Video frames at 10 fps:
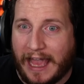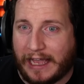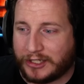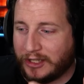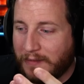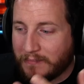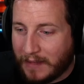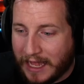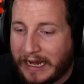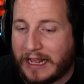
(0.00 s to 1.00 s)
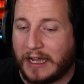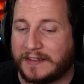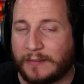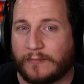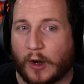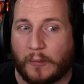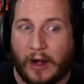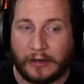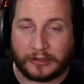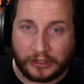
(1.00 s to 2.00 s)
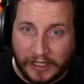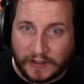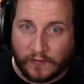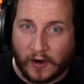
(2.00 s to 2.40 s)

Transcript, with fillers: actually made a custom firmware just